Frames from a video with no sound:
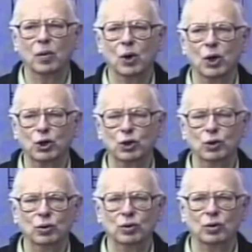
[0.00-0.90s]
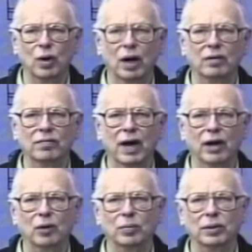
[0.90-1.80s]
more attuned to our
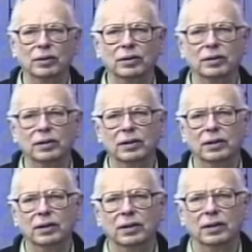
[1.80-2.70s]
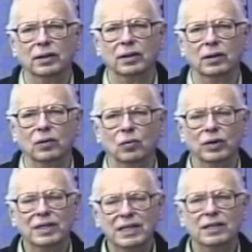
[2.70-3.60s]
environment.
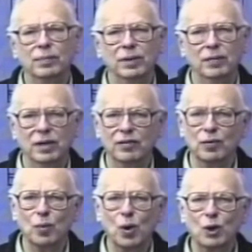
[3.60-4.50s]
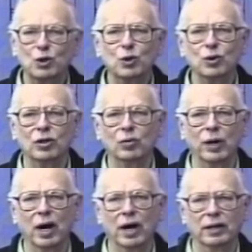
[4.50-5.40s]
We need to be even more attuned than
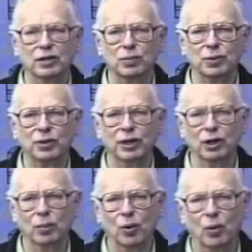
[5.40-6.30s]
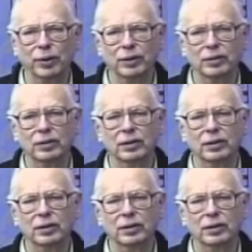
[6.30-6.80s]
we are at this particular moment